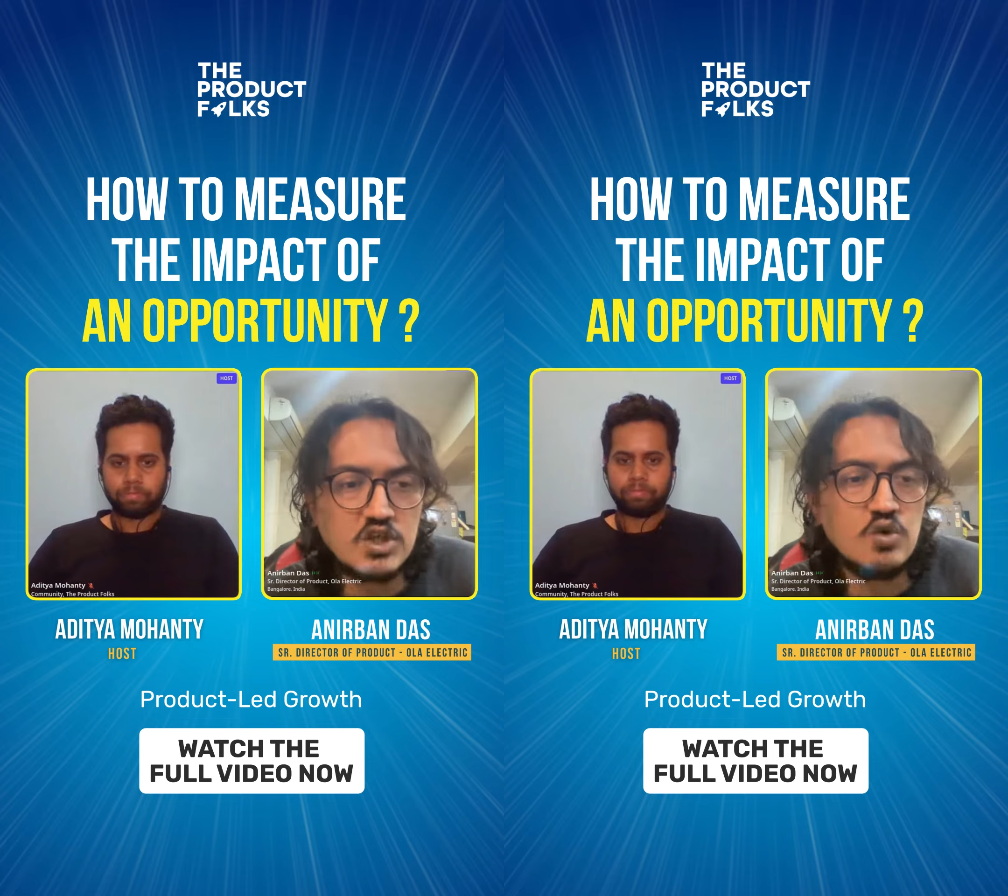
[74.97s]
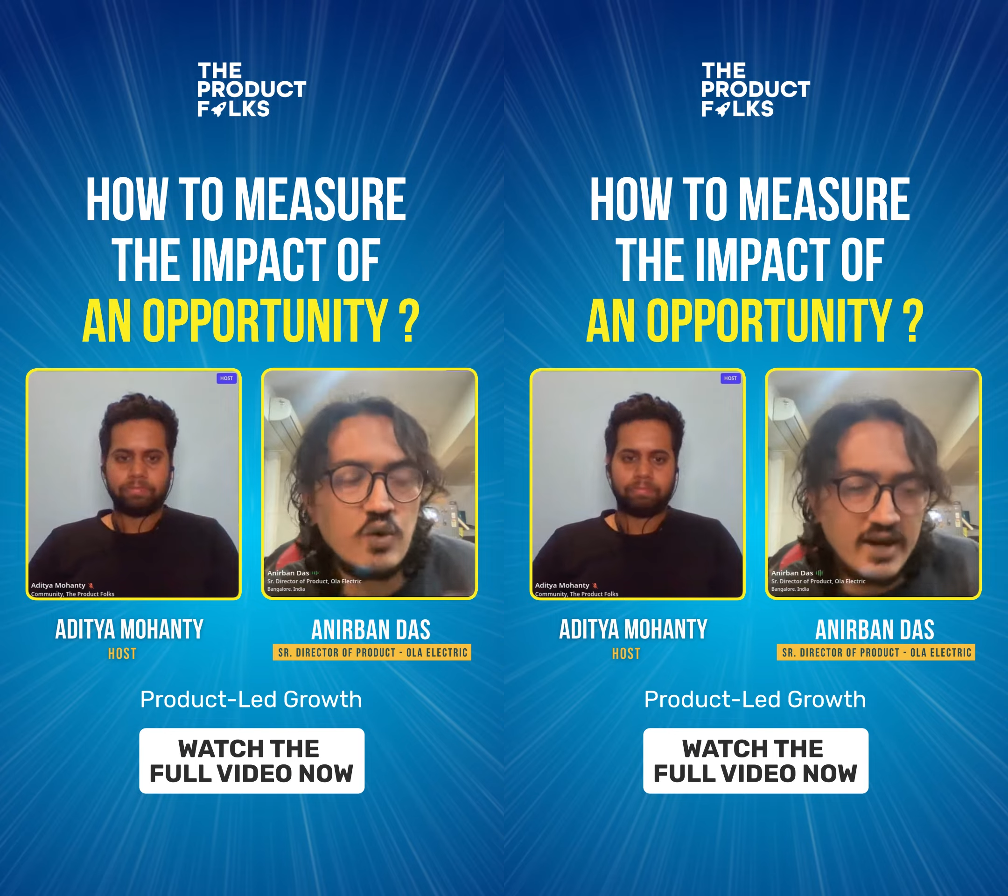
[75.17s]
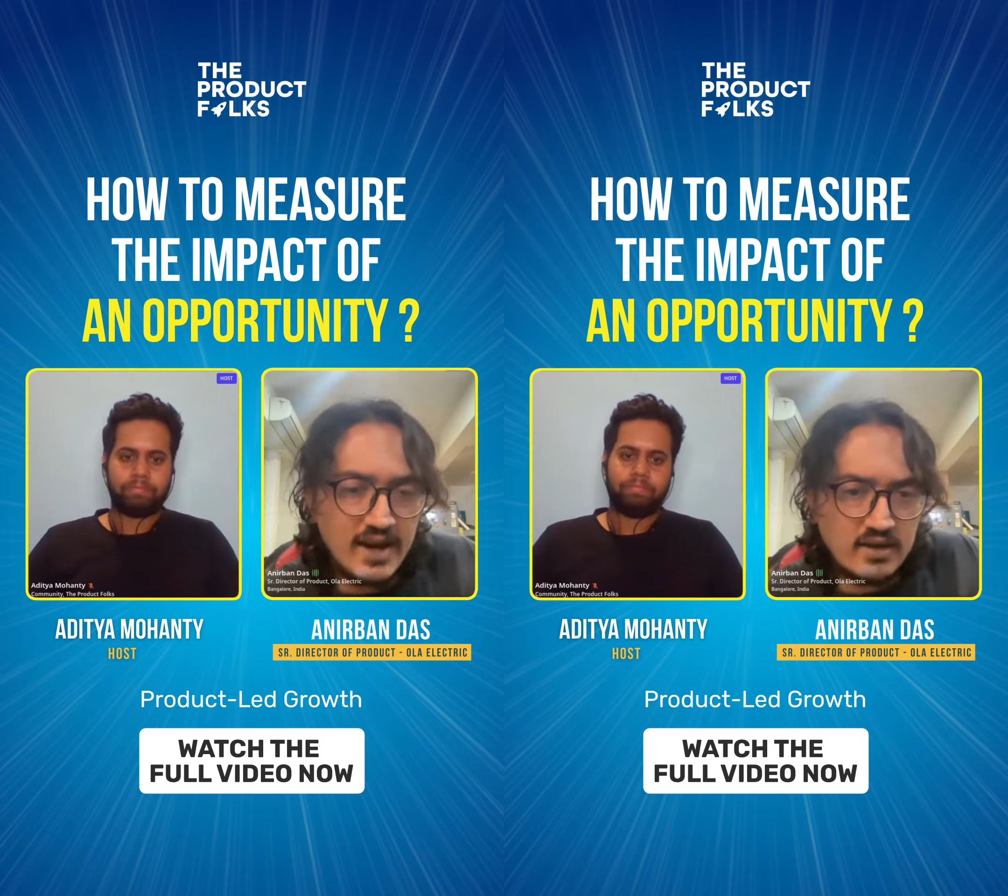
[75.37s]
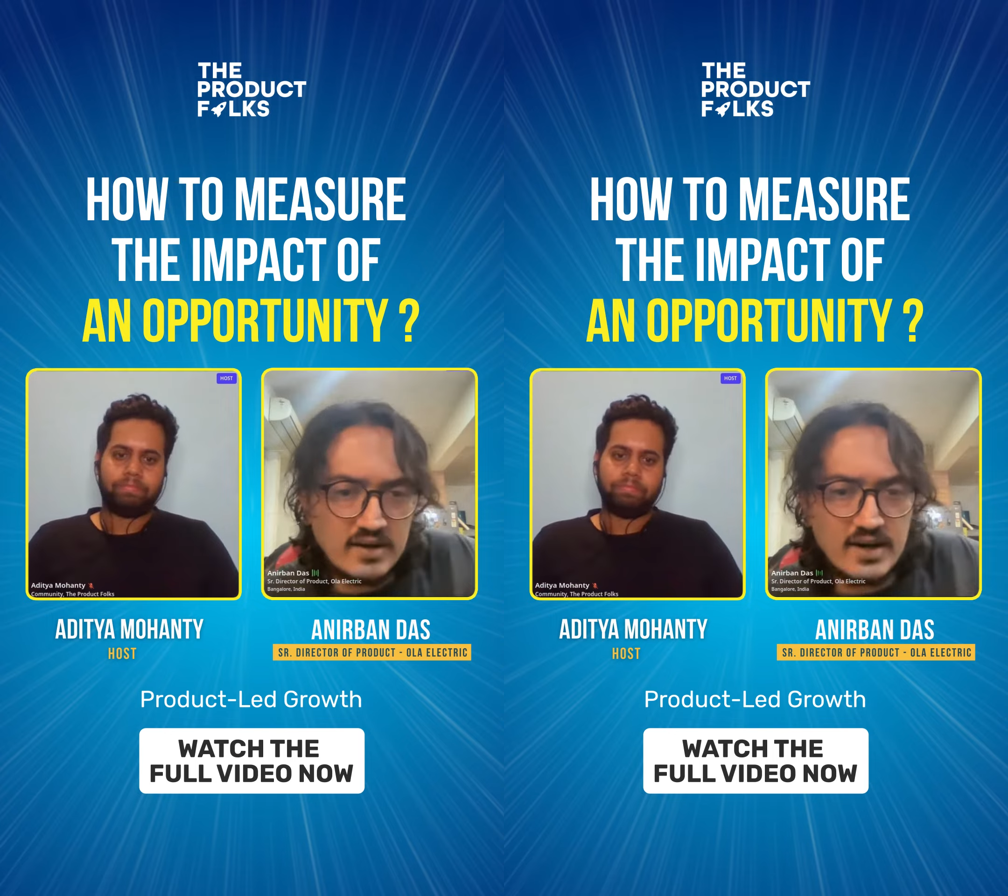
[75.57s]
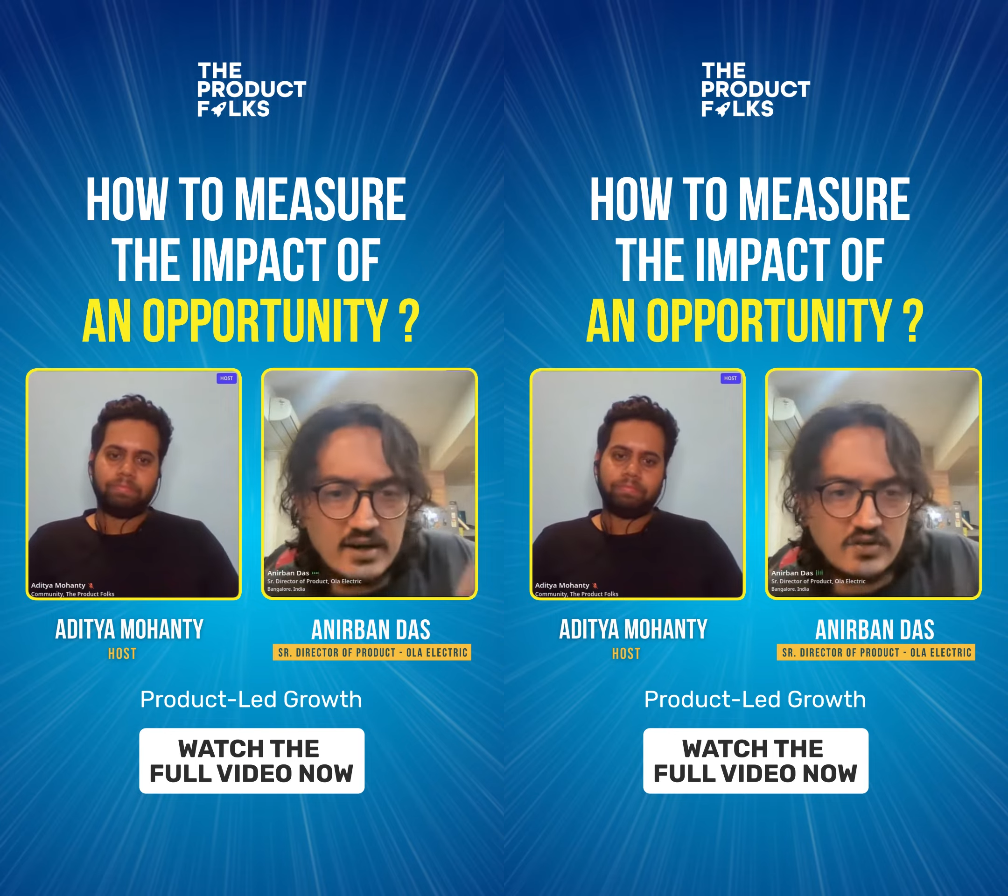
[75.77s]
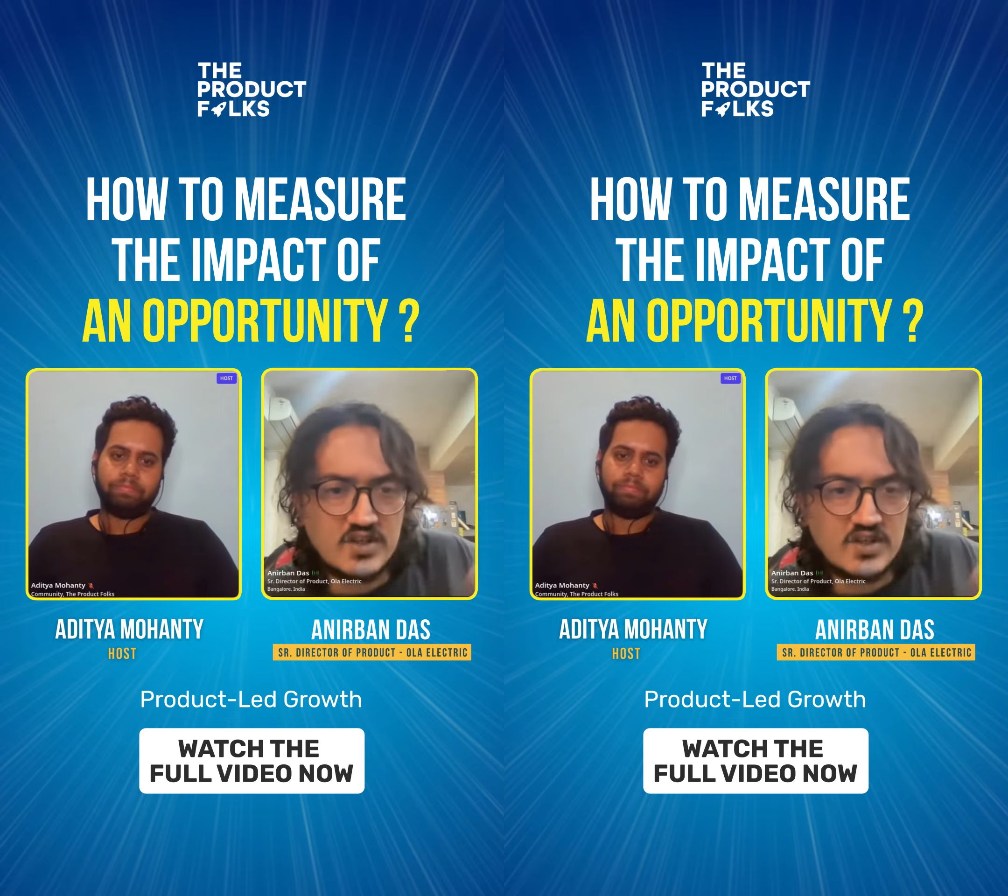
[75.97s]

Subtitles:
but just knowing like a